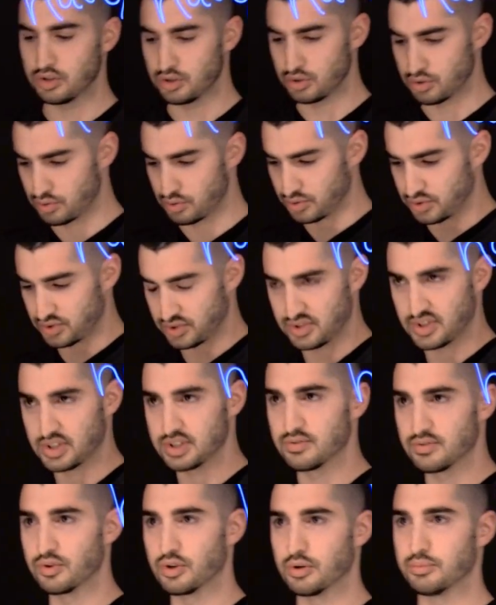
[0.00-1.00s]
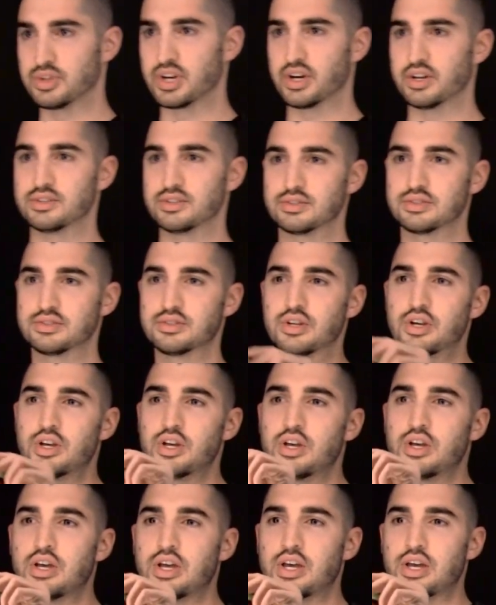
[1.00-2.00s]
use this verb tense
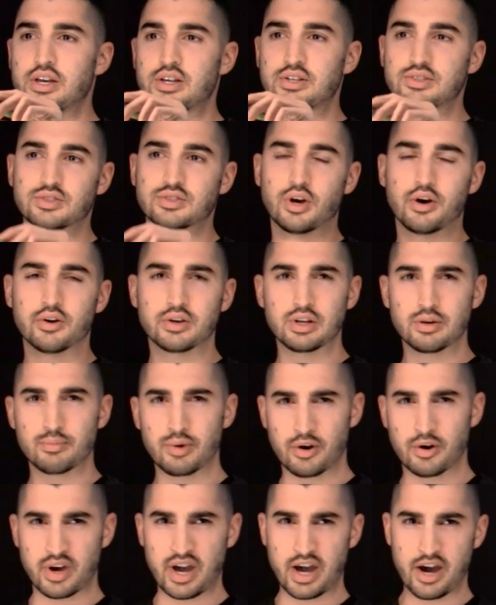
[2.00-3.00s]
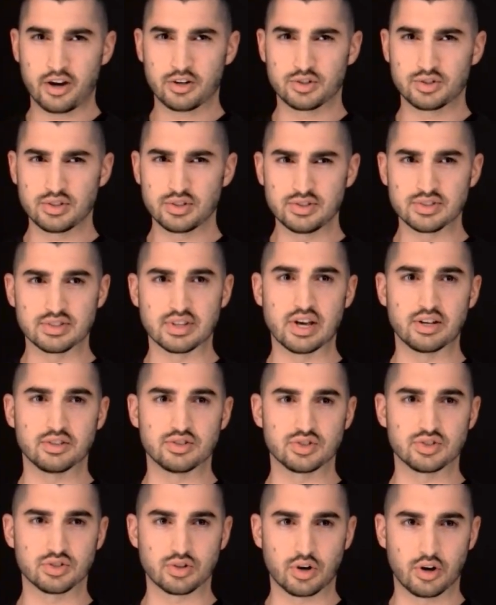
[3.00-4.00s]
is talking about actions that
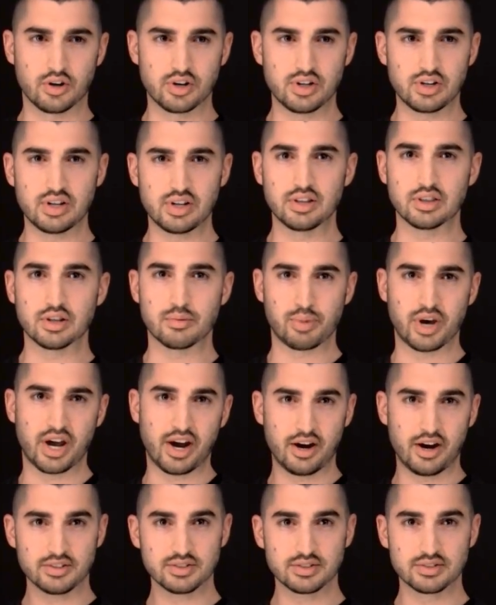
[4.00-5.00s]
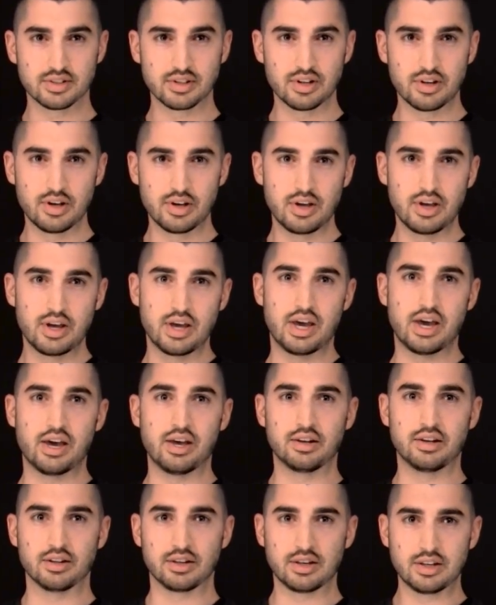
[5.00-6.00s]
started in the past
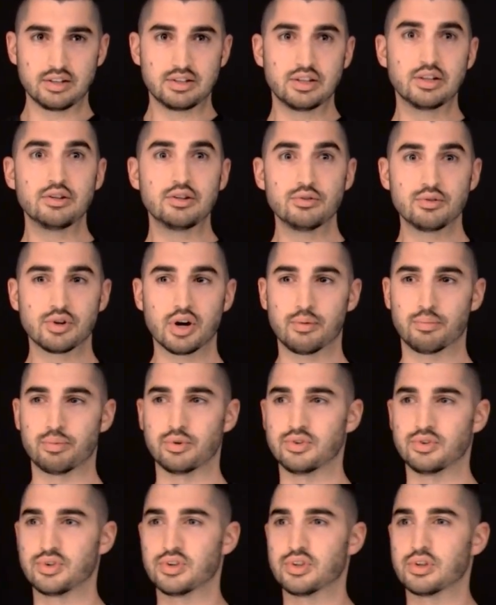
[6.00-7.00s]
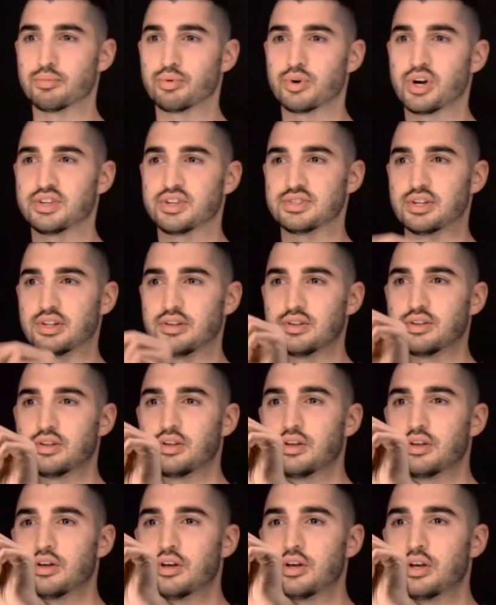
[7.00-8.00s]
and continued up into the present.
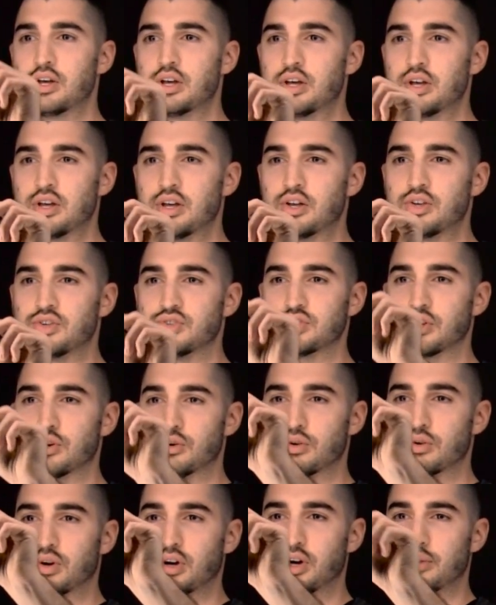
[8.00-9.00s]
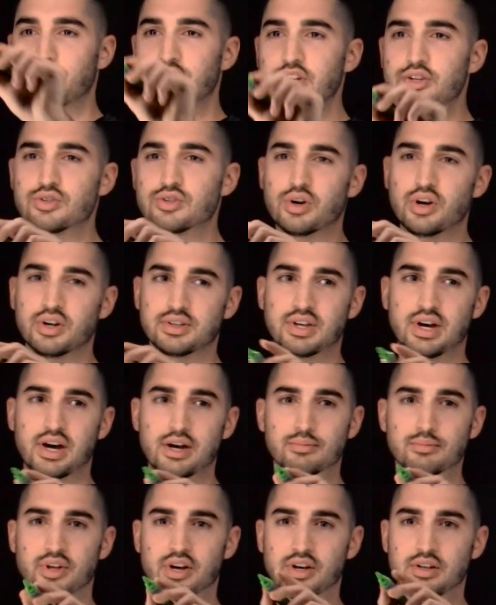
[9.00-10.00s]
So I'm going to draw a
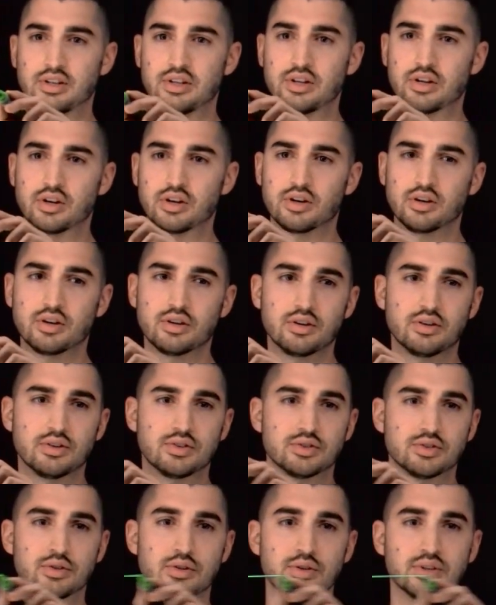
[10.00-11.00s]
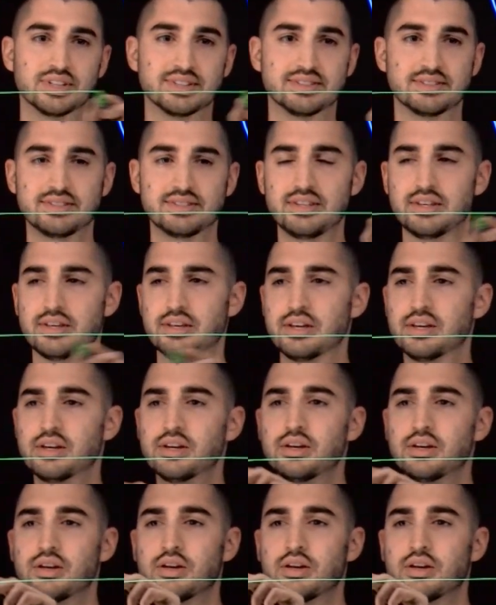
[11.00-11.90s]
timeline here so you can see